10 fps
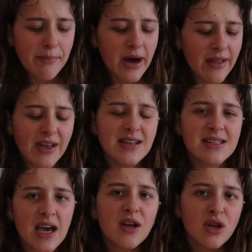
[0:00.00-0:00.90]
but they
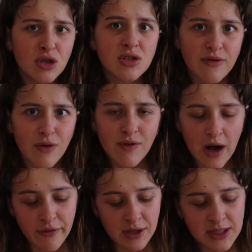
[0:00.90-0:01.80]
say use it for
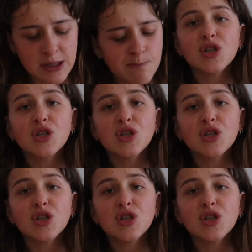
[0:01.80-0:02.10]
5 years.